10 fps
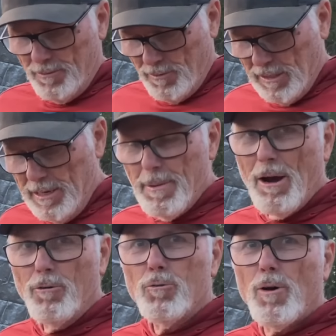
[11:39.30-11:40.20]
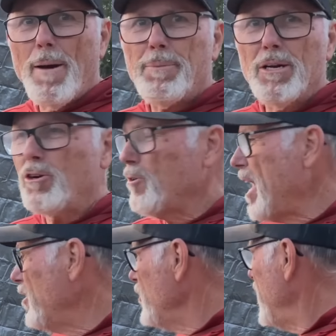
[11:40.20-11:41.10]
See about wrapping it
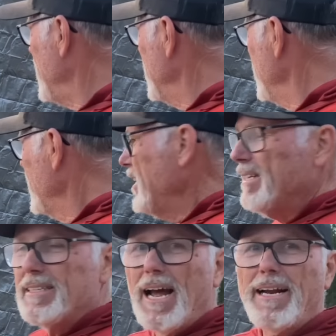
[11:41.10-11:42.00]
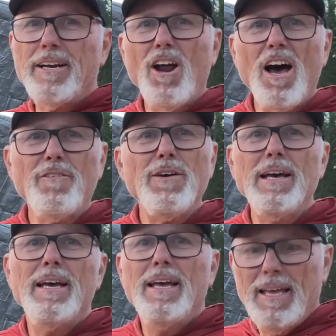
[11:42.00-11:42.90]
around, tying it off.
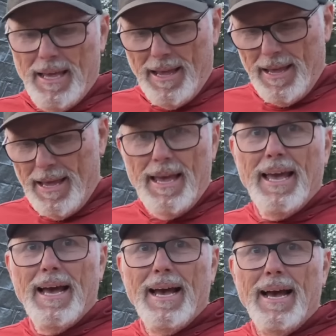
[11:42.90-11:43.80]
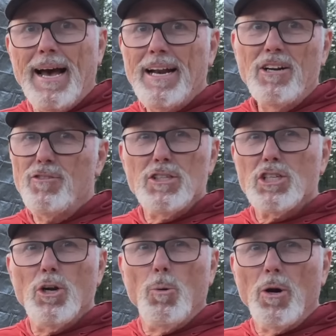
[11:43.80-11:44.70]
I don't know if this is
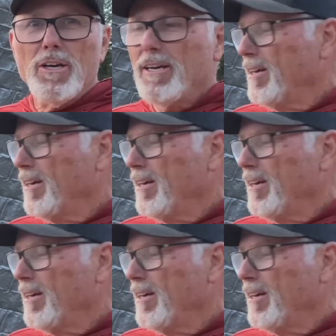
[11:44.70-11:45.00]
going to work.